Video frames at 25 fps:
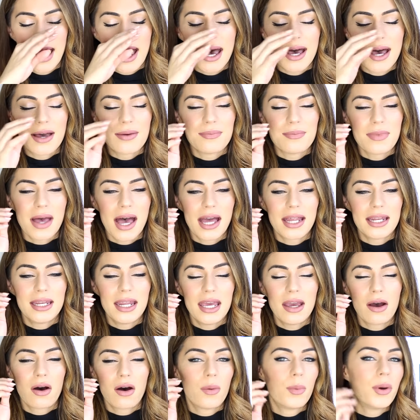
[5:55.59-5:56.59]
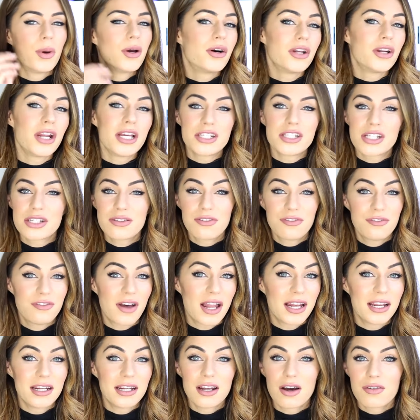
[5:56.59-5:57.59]
Um, and oh my god, I just
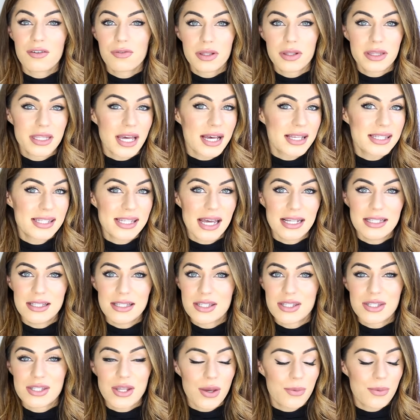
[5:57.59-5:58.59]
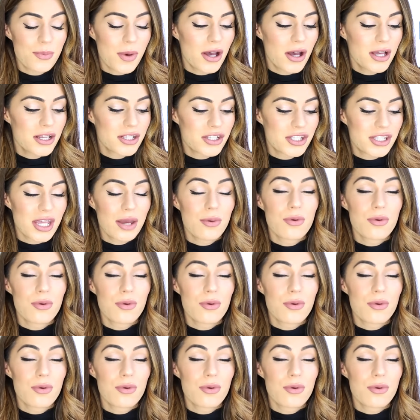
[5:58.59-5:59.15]
fell in love with that scent so much.